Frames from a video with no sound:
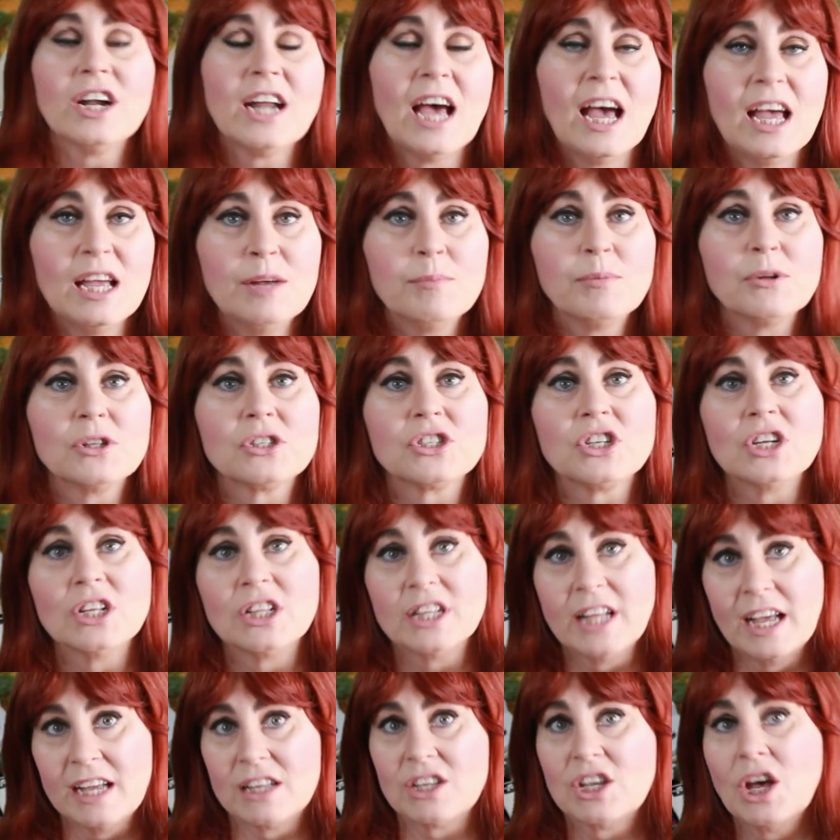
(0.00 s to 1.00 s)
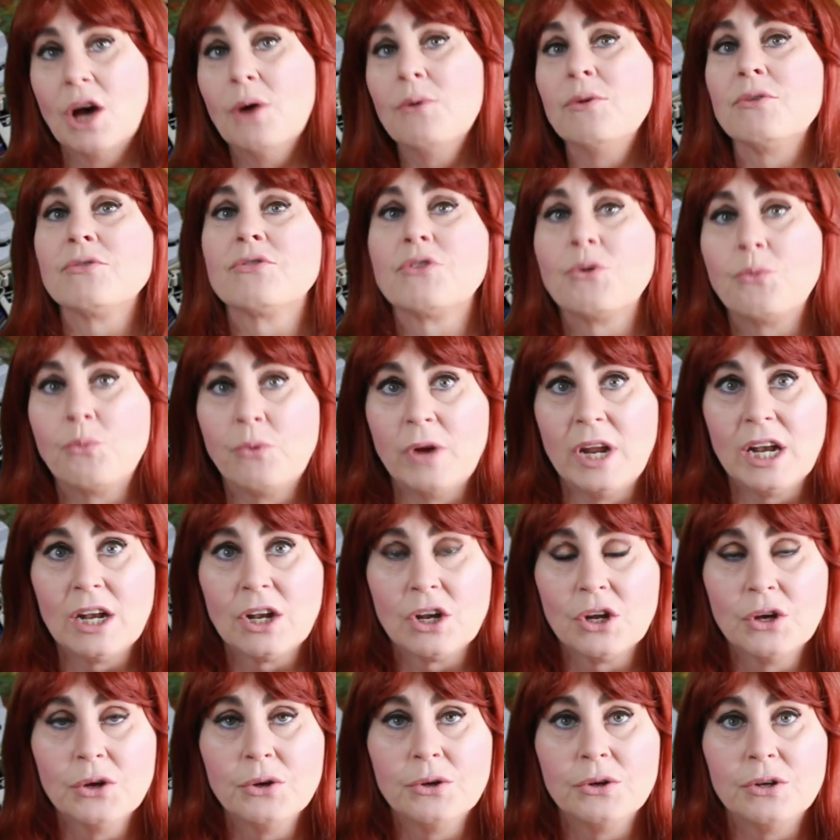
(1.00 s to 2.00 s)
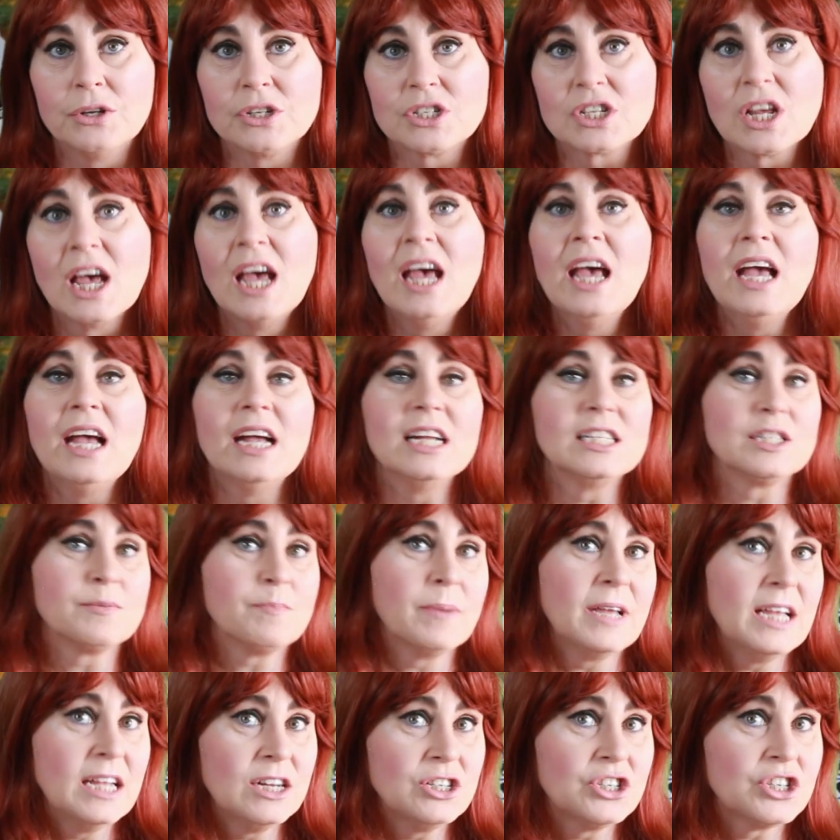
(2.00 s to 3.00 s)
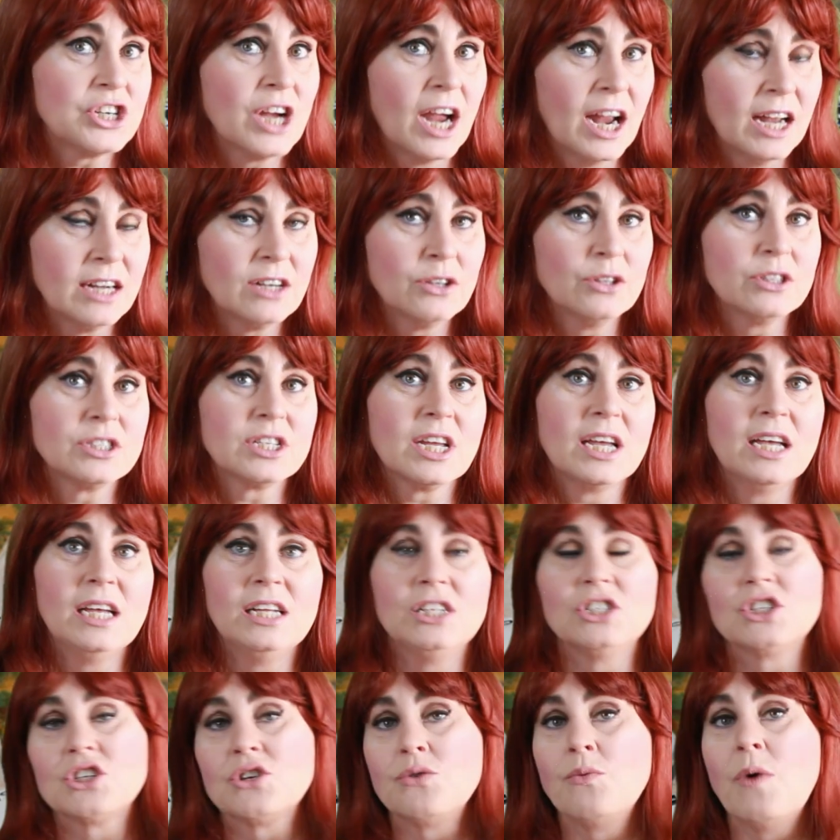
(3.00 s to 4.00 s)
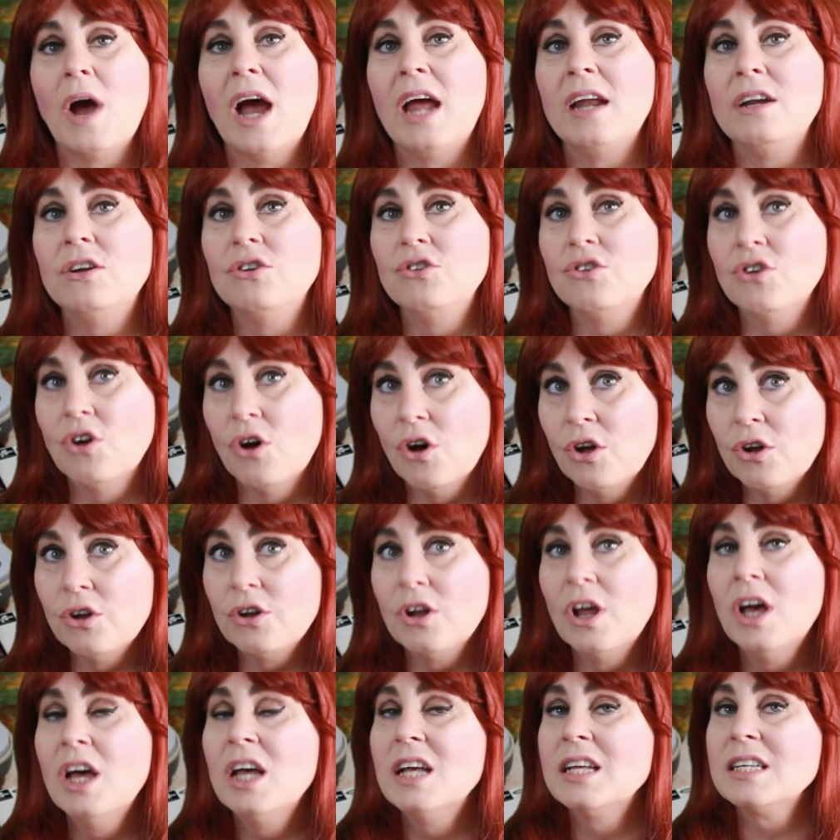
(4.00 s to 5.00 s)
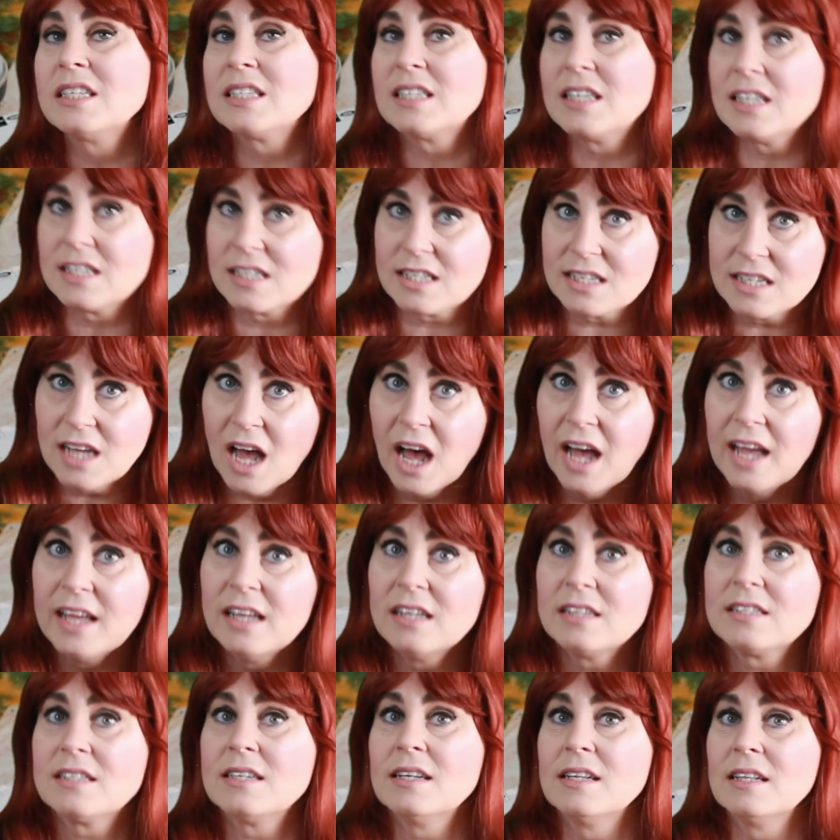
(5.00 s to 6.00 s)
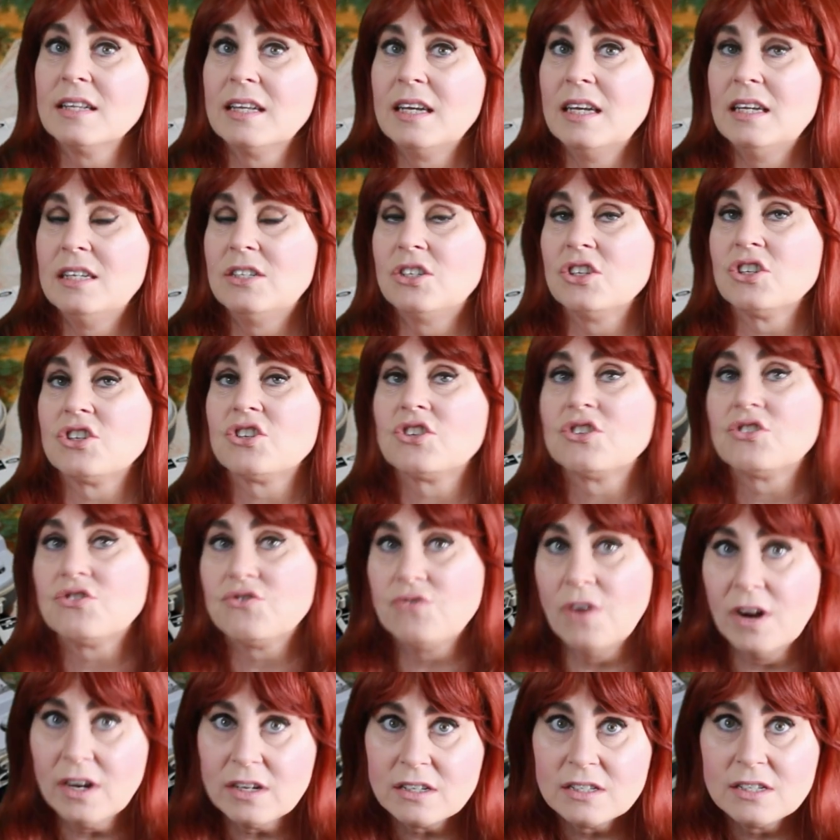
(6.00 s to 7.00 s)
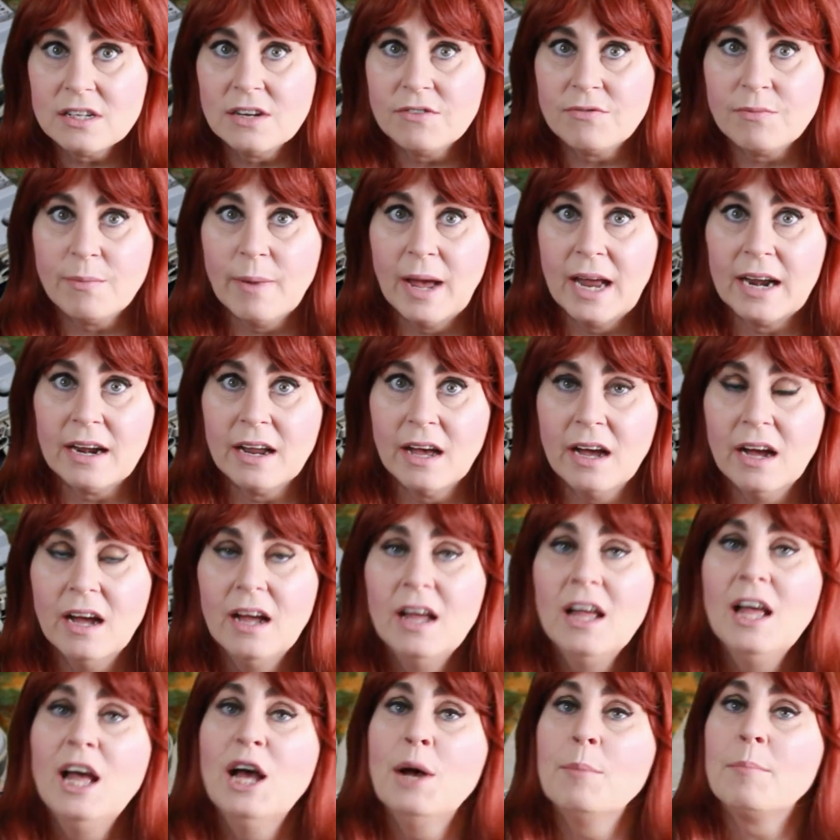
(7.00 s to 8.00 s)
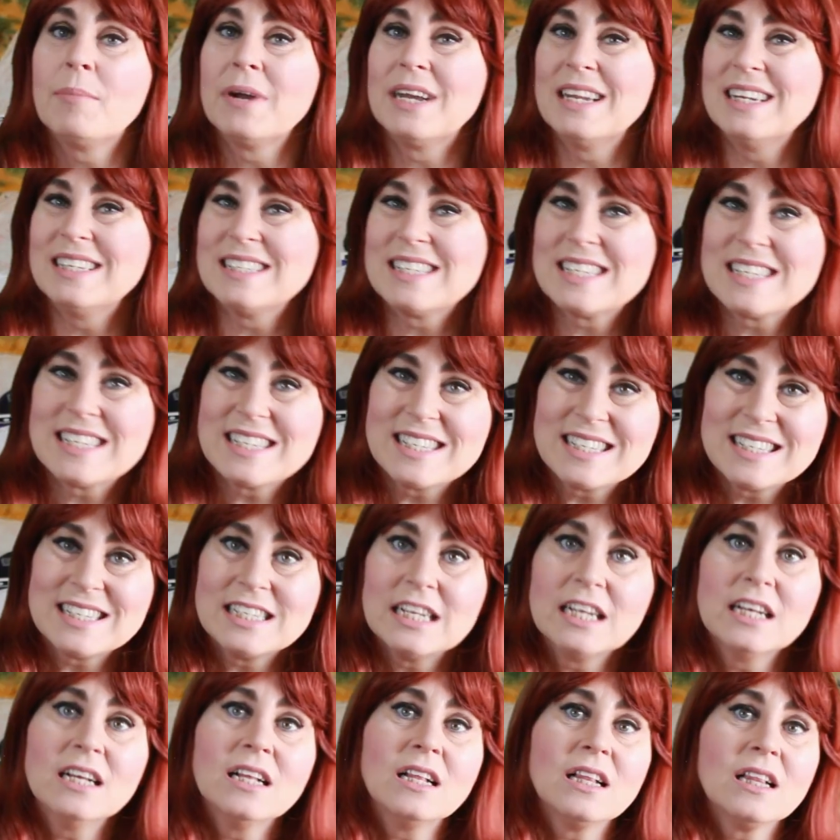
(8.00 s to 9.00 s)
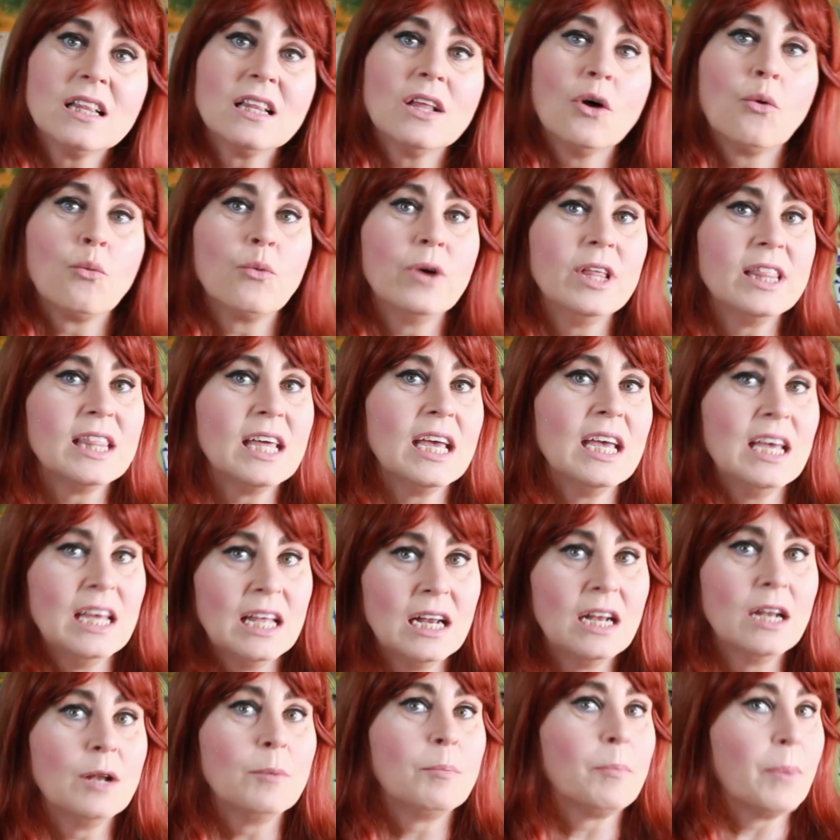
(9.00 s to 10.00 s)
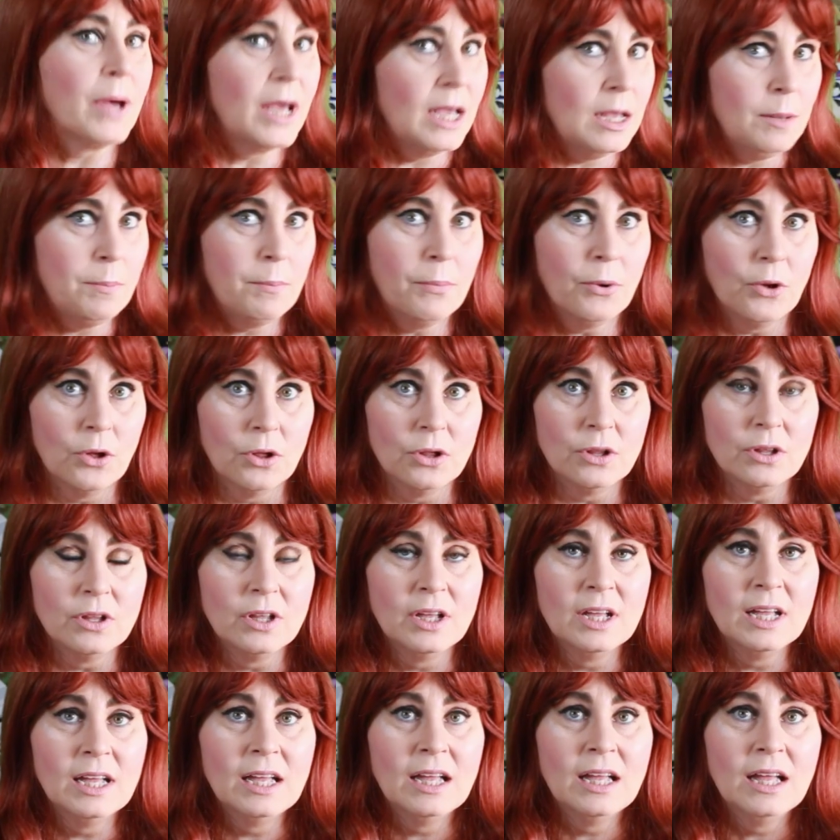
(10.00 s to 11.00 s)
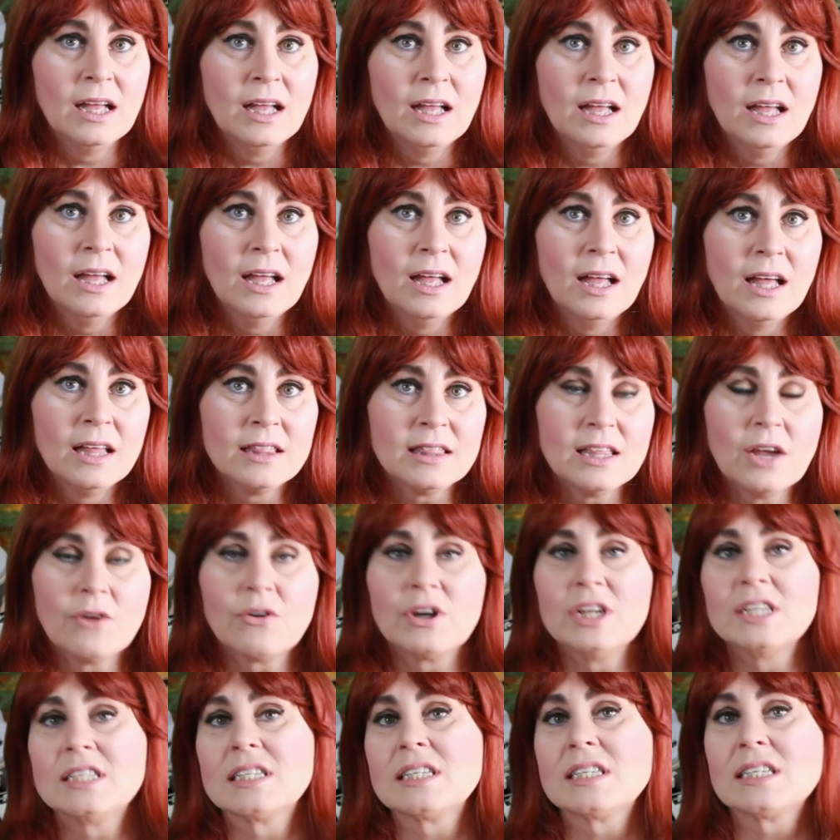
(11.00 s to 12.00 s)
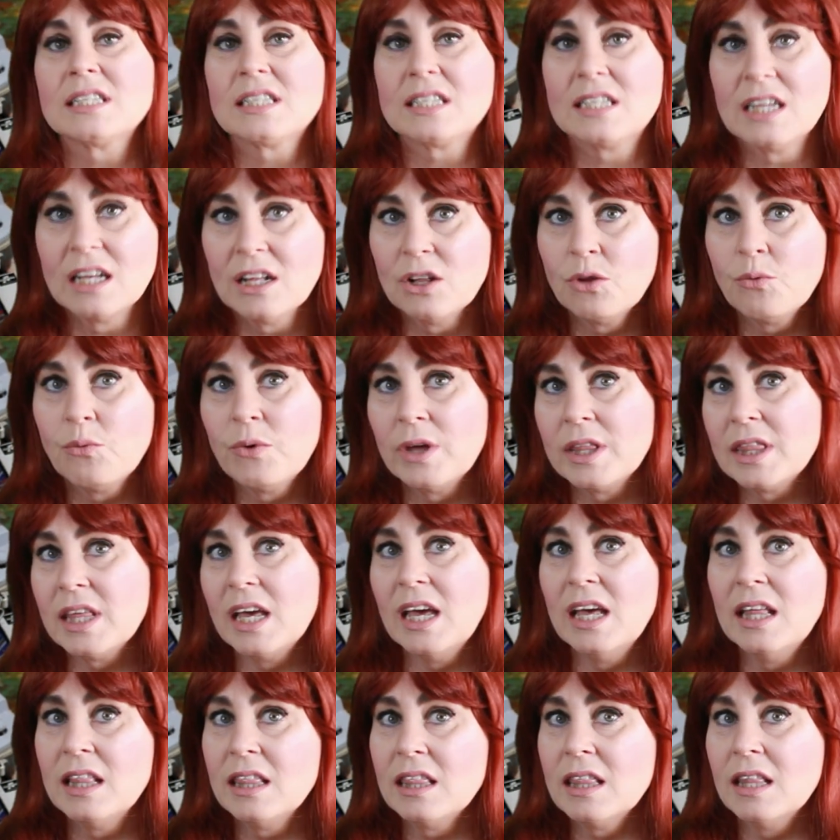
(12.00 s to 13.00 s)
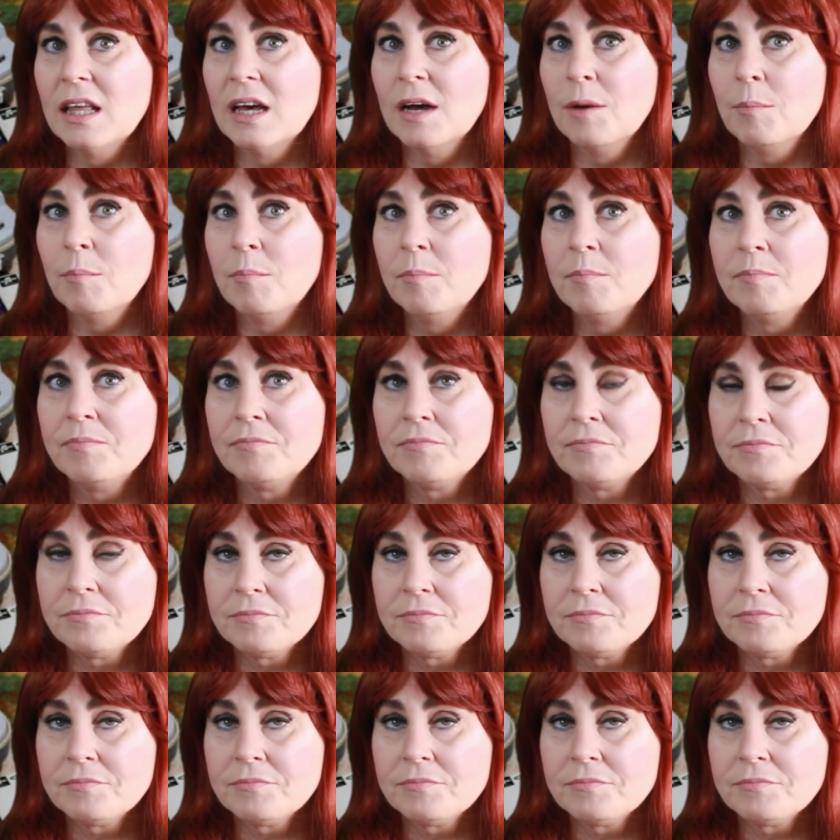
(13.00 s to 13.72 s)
able to let go of the win-lose. It's being channeled into a non-societally destructive manner, but it's still within people. There is still within them,